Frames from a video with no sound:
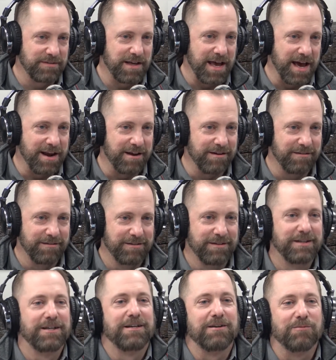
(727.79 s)
at it
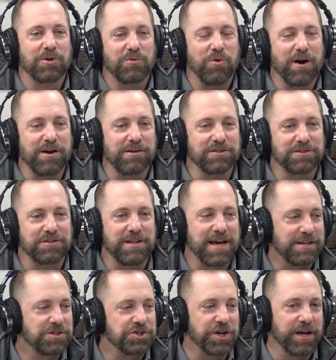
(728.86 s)
requires
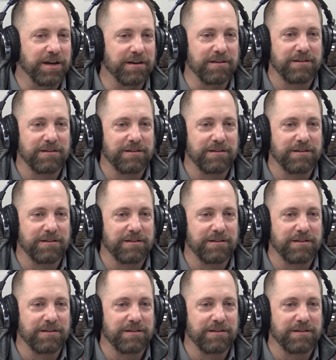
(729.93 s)
that gene.